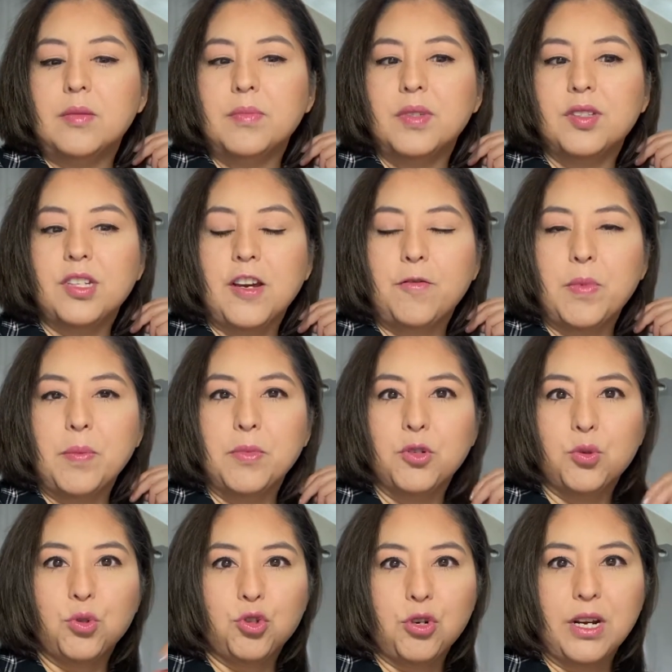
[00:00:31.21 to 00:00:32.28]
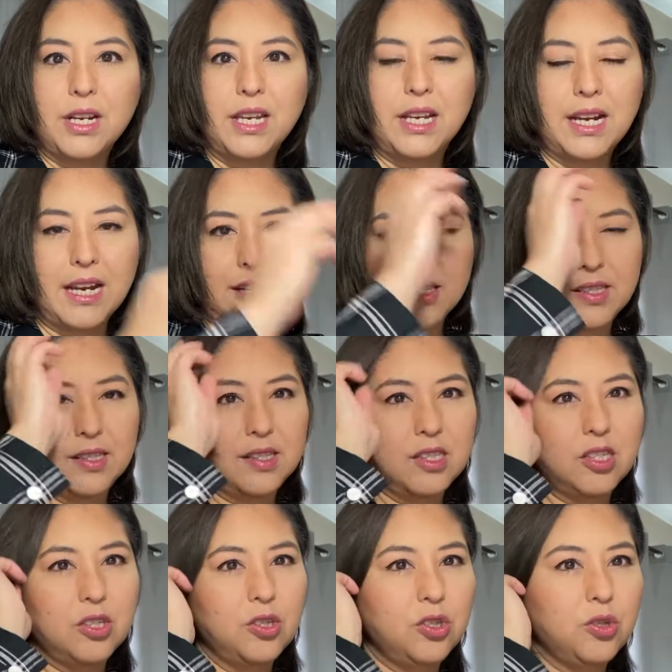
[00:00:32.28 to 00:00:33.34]
staff members was trying to get access
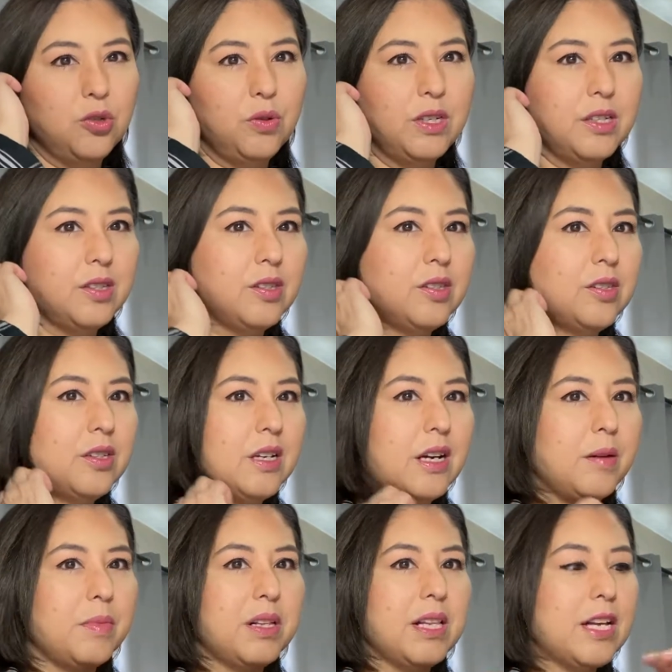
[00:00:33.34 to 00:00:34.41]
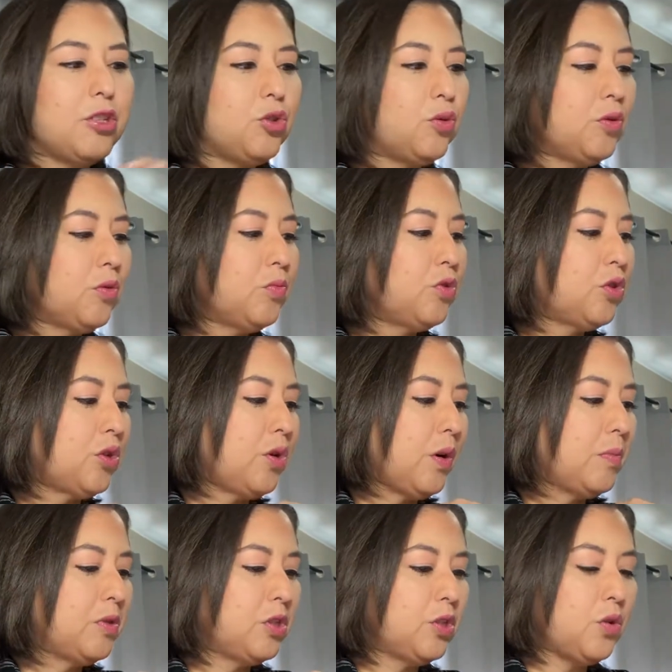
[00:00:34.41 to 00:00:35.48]
to students' classrooms, so
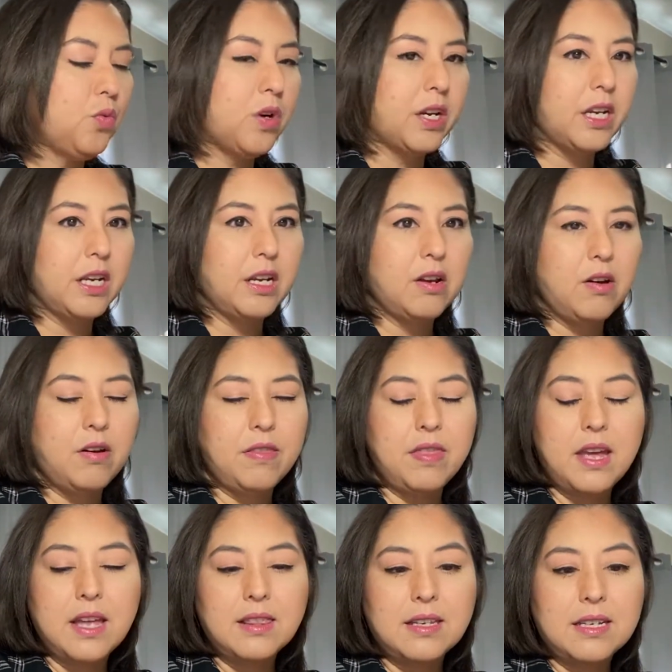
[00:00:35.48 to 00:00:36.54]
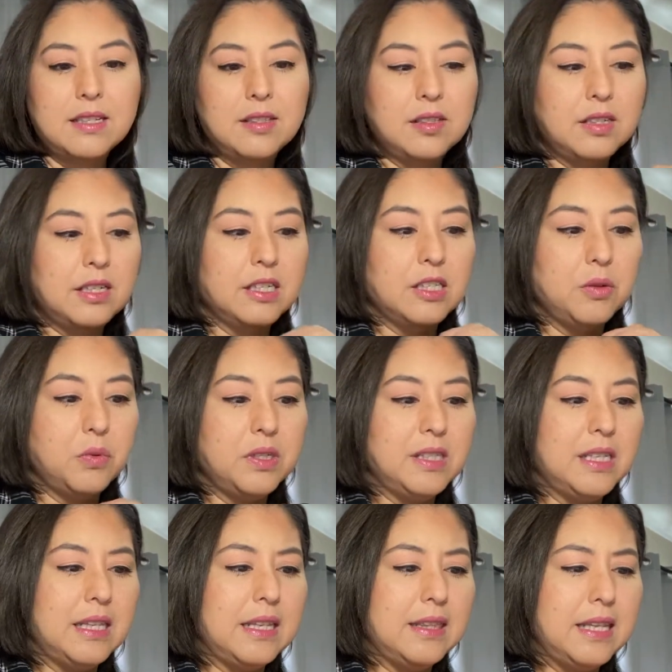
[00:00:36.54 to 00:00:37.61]
I'm still working on that list because it was
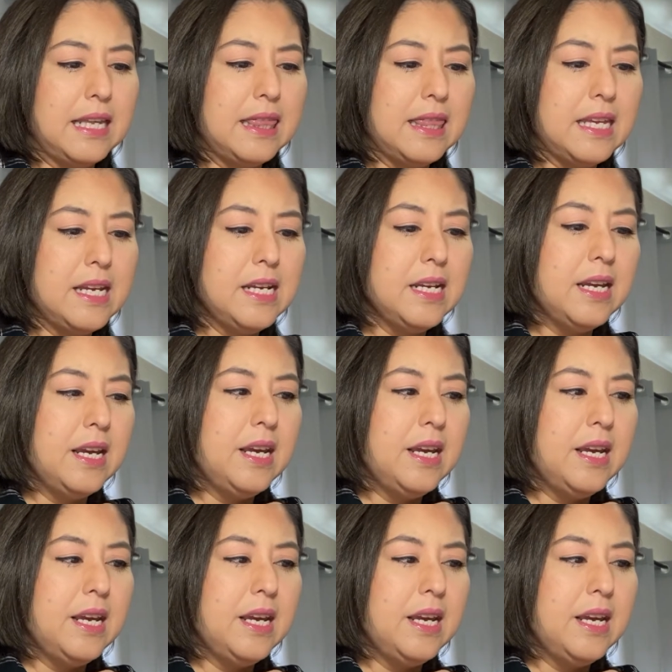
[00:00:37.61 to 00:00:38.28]
lengthy.